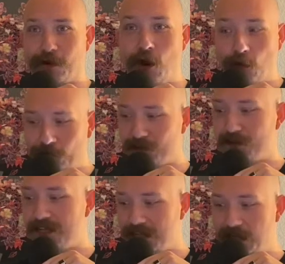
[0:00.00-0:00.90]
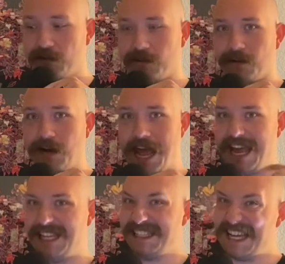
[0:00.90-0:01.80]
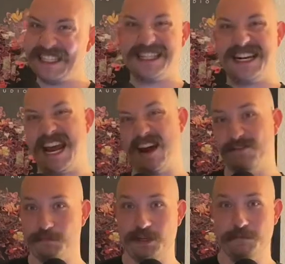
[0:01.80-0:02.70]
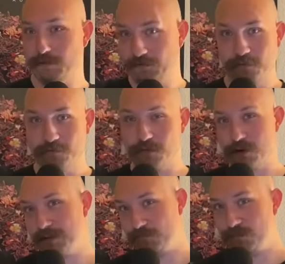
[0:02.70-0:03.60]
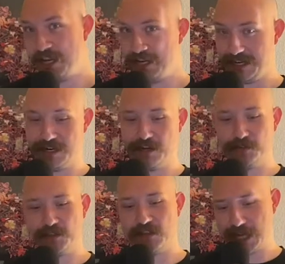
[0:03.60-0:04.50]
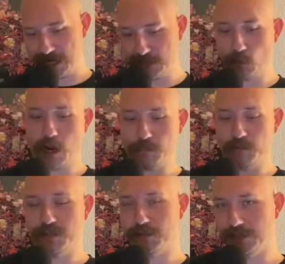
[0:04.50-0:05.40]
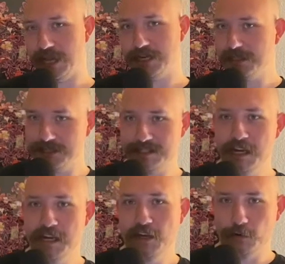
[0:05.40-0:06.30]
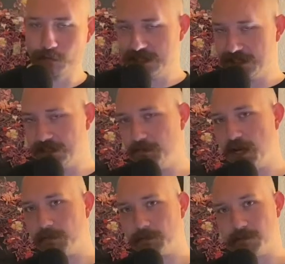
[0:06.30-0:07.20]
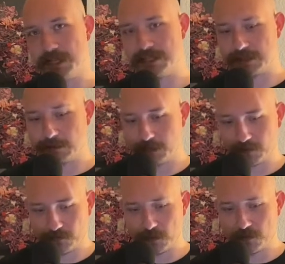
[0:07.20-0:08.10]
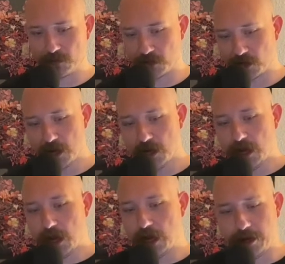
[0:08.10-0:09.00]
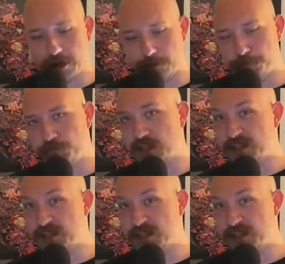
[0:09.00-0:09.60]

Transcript: over a year, and less than half the people fell for it, so that is a white pill. That is a reason to be optimistic about the future. This